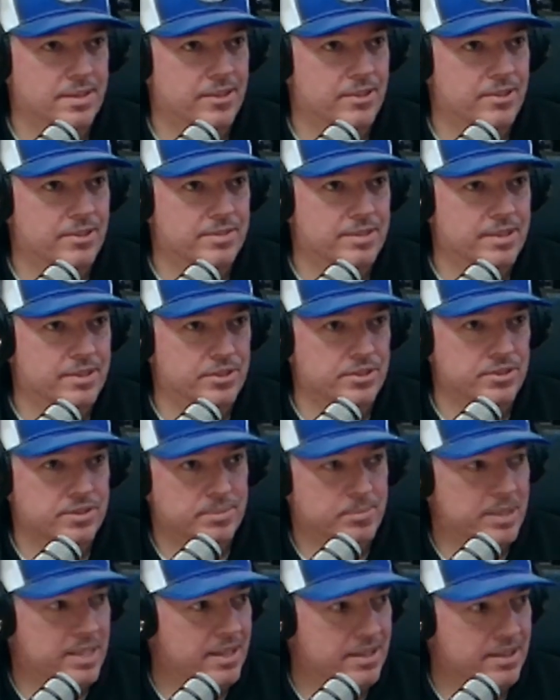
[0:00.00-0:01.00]
You know, they're
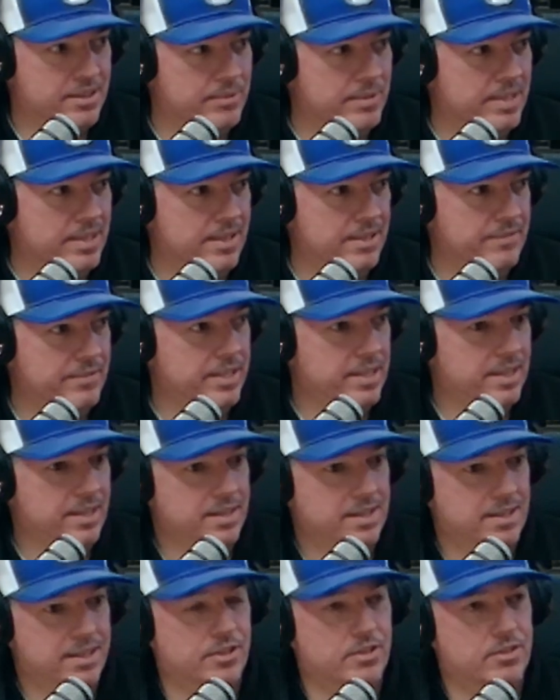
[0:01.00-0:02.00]
used to being at the rink every
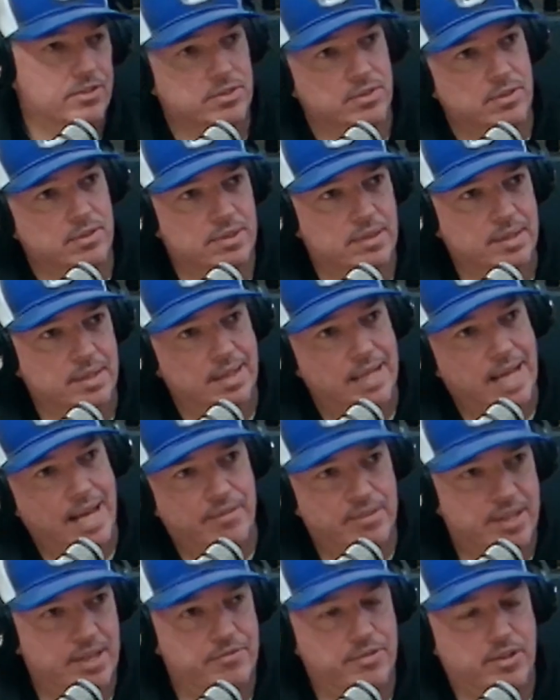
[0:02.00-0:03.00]
day, you know, so eh,
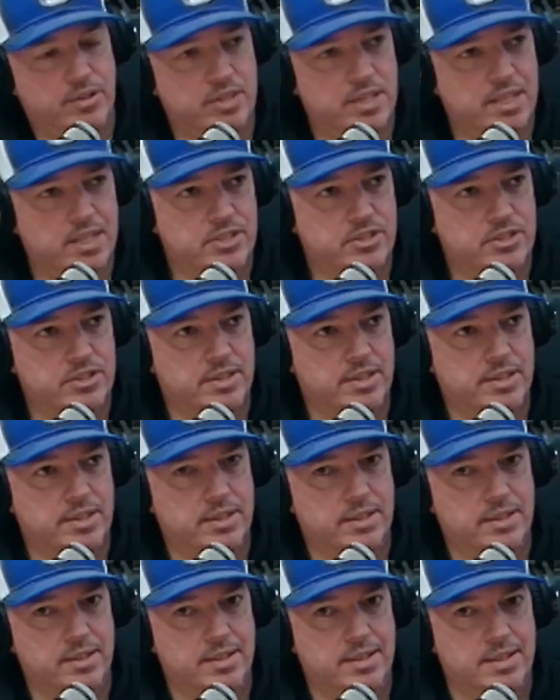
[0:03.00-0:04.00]
having that foundation
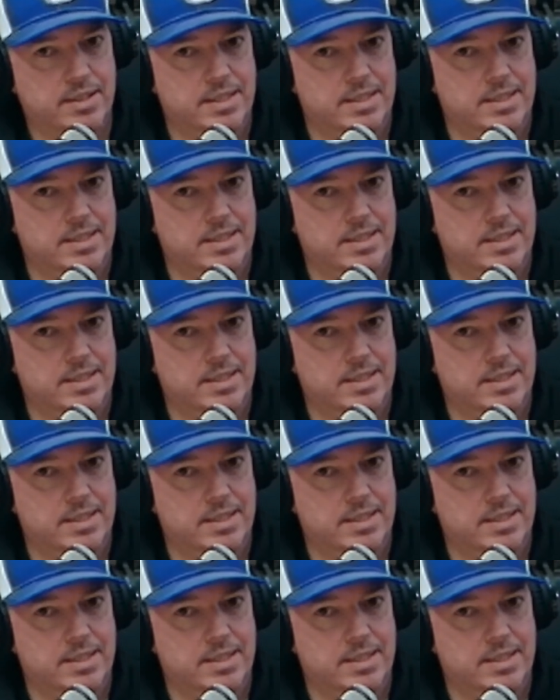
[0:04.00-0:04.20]
there